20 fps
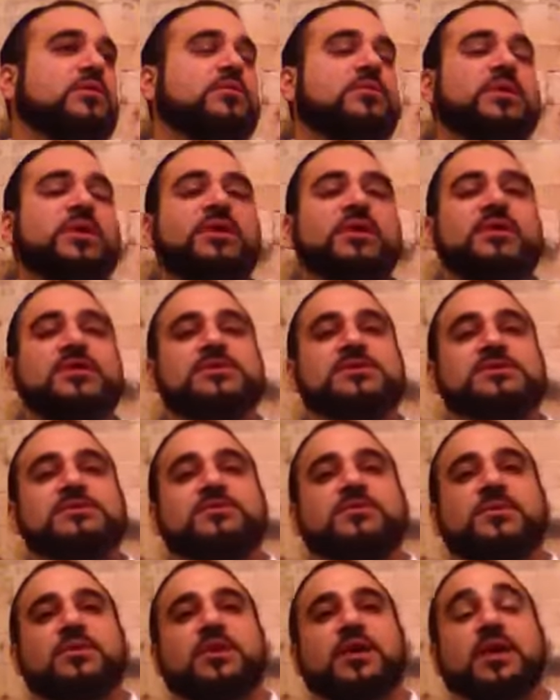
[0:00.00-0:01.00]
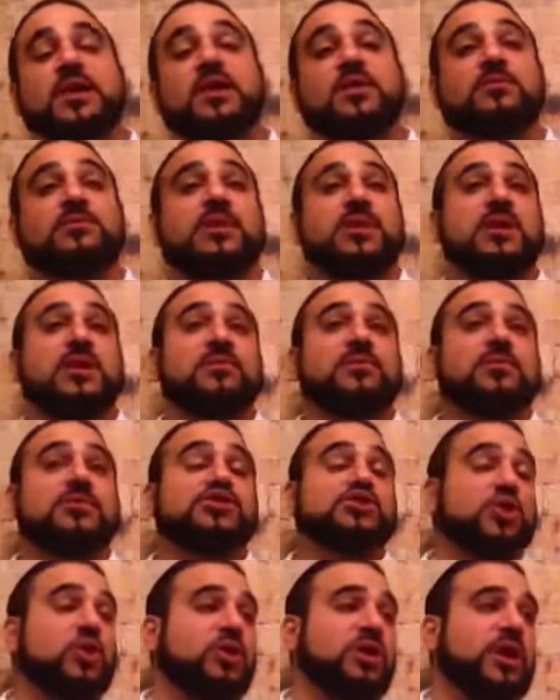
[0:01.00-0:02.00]
Because it could be
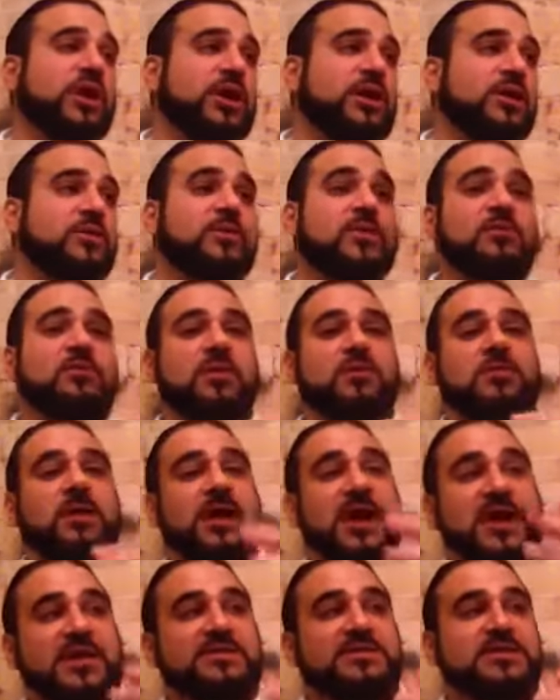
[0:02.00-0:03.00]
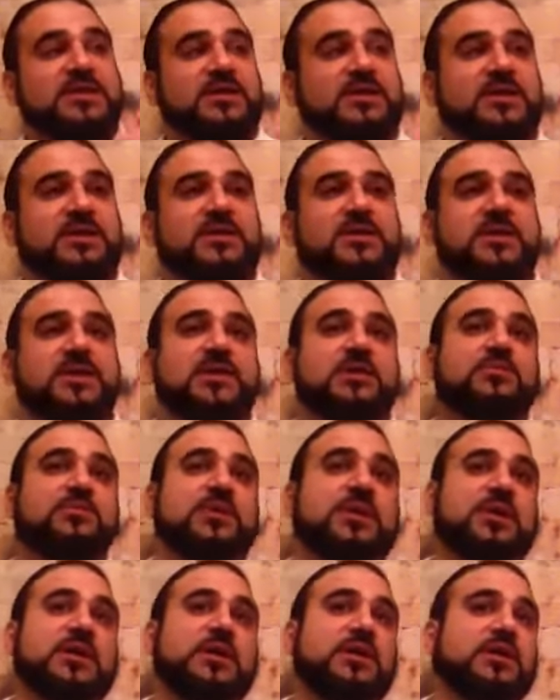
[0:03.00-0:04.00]
shogeg, it could be by accident, it could
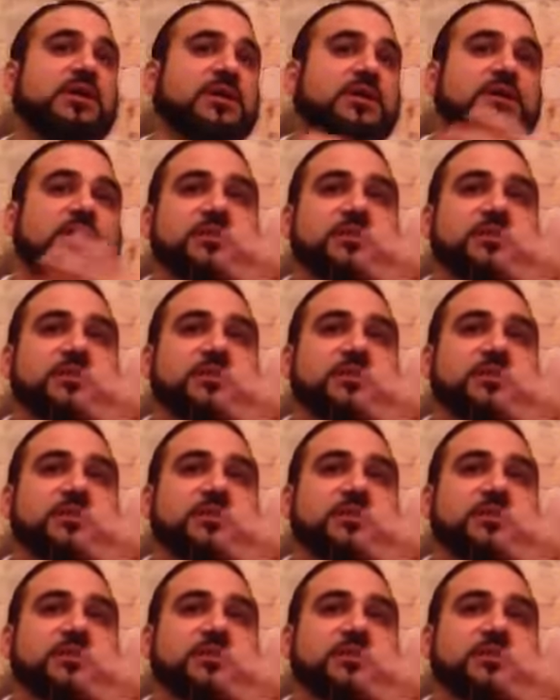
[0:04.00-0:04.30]
be,